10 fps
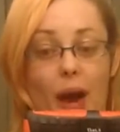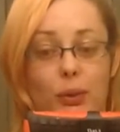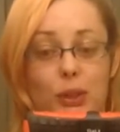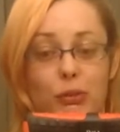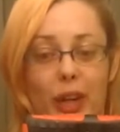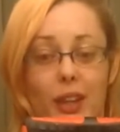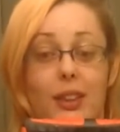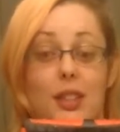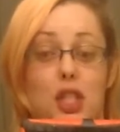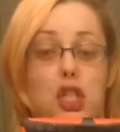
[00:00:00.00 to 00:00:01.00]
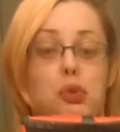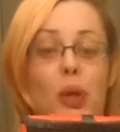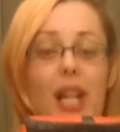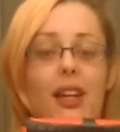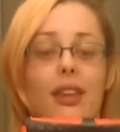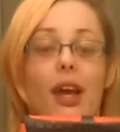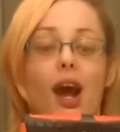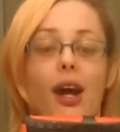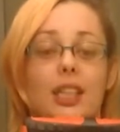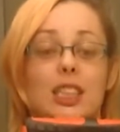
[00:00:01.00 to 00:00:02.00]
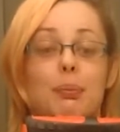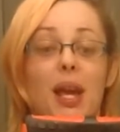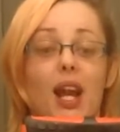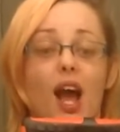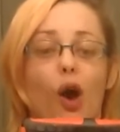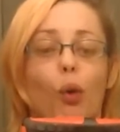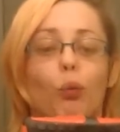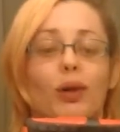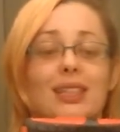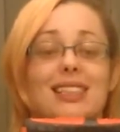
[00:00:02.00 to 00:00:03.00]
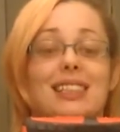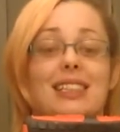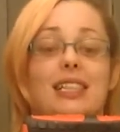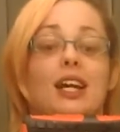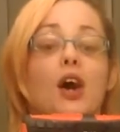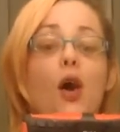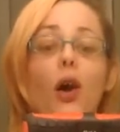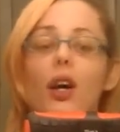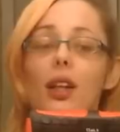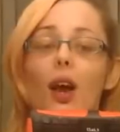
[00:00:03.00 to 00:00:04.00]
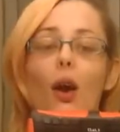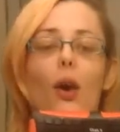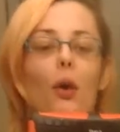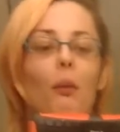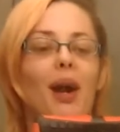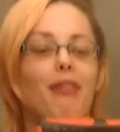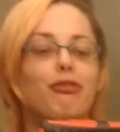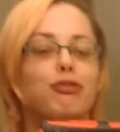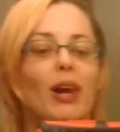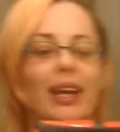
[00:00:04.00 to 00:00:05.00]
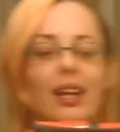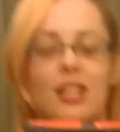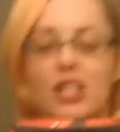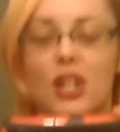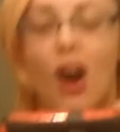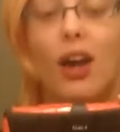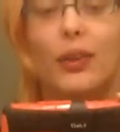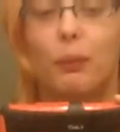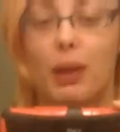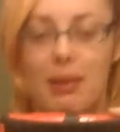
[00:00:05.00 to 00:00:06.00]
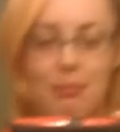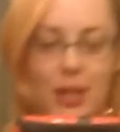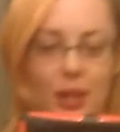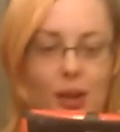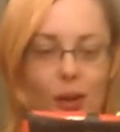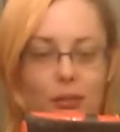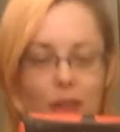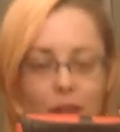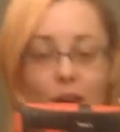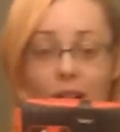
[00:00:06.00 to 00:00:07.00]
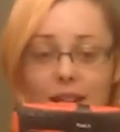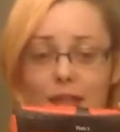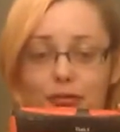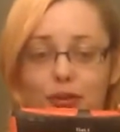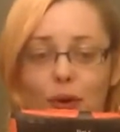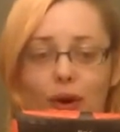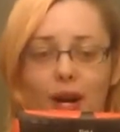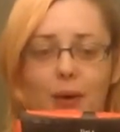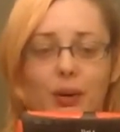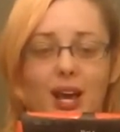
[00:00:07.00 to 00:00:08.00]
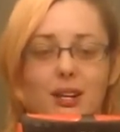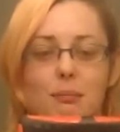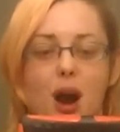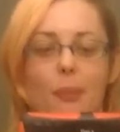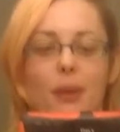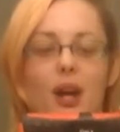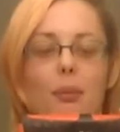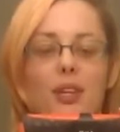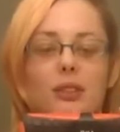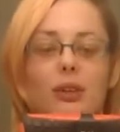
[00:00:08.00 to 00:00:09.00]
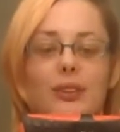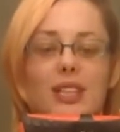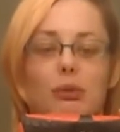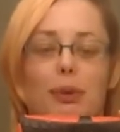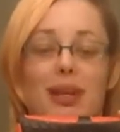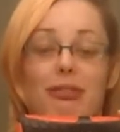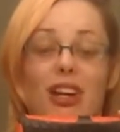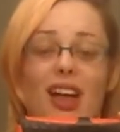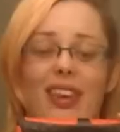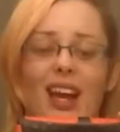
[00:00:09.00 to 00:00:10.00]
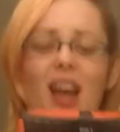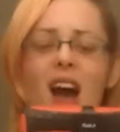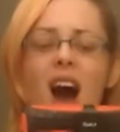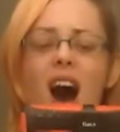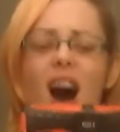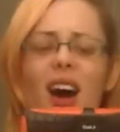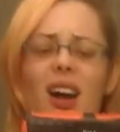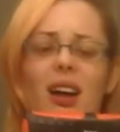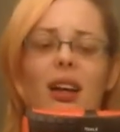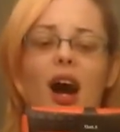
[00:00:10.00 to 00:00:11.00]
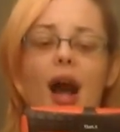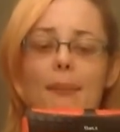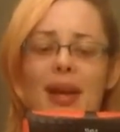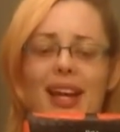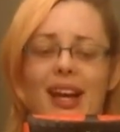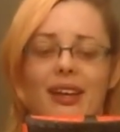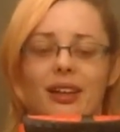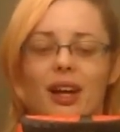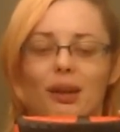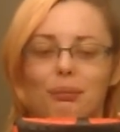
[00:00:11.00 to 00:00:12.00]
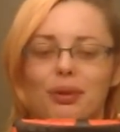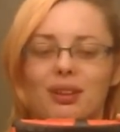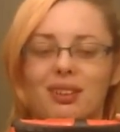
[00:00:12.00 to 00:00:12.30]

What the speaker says: that was freaking, the shriek that I spit out was, oh my freaking god, there would have been pee all over the goddamn floor, and I would have had to mop it up, and this whole test would have been for nothing. I may end up